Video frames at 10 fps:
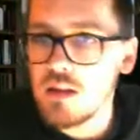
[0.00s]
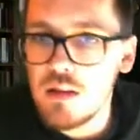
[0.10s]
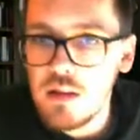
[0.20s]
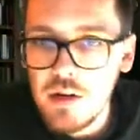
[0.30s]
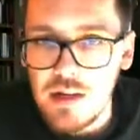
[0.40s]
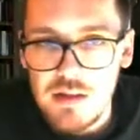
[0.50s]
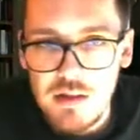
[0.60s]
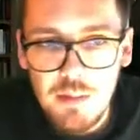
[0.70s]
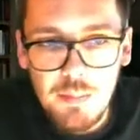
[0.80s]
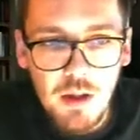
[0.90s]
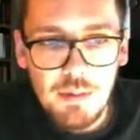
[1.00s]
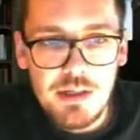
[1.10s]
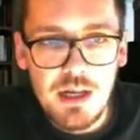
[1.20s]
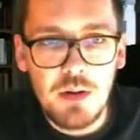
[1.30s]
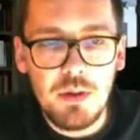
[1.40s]
Okay, so the bulb
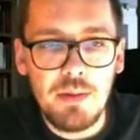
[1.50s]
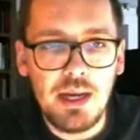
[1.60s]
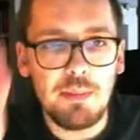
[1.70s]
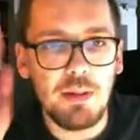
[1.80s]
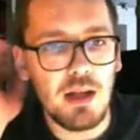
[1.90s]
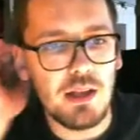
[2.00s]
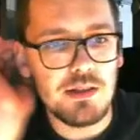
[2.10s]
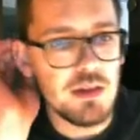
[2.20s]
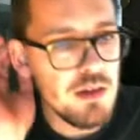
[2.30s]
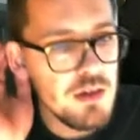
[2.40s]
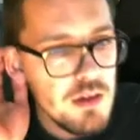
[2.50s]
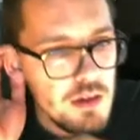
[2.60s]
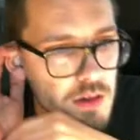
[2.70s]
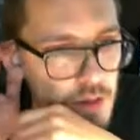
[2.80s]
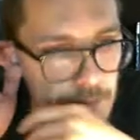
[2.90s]
is how we make a policy.
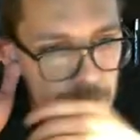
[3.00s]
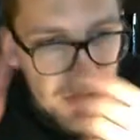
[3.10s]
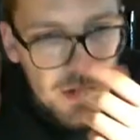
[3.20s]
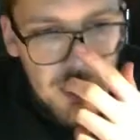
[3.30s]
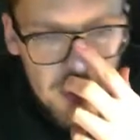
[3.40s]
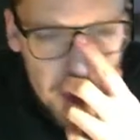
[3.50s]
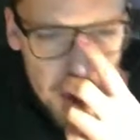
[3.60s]
There are new